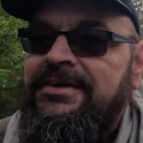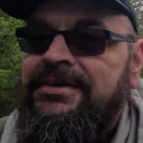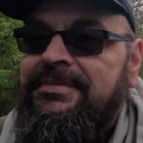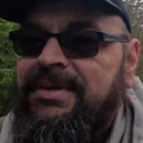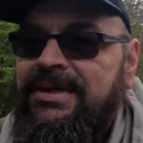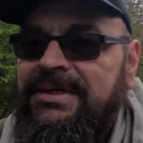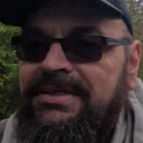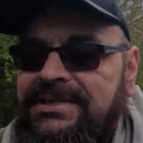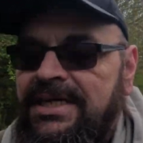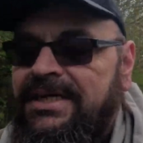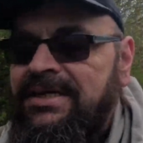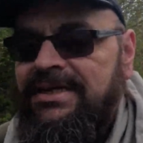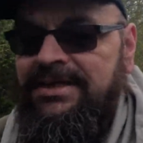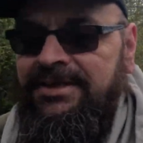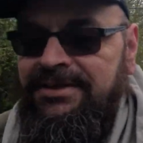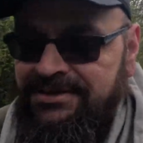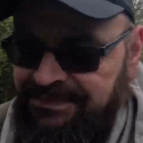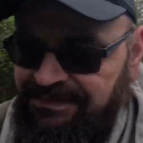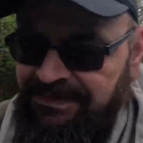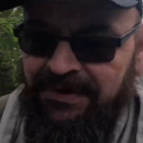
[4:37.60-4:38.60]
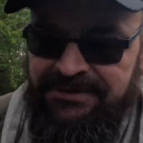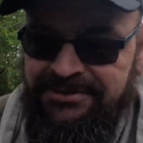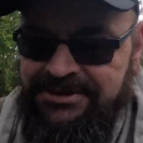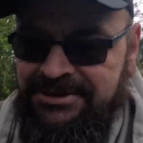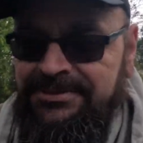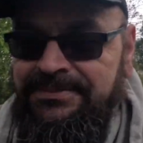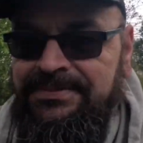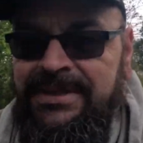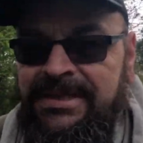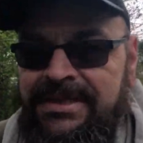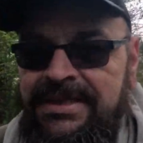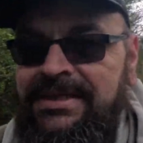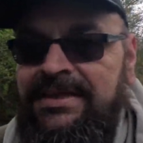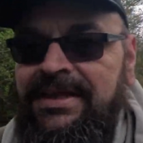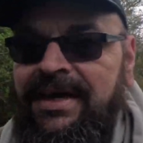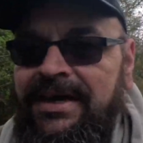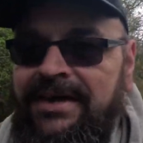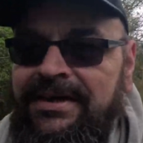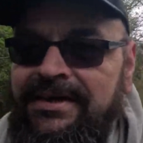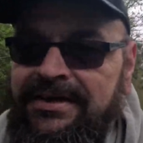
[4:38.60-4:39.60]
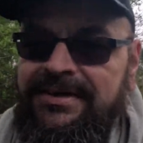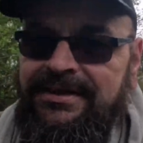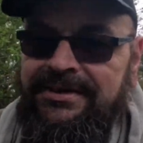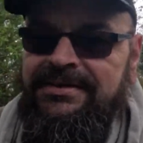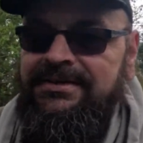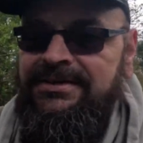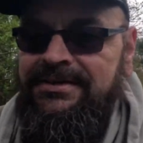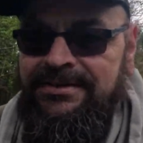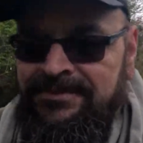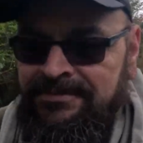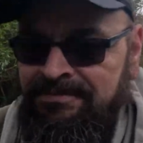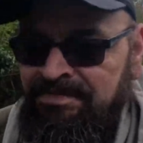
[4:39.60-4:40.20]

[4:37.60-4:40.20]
but it's far too windy there, and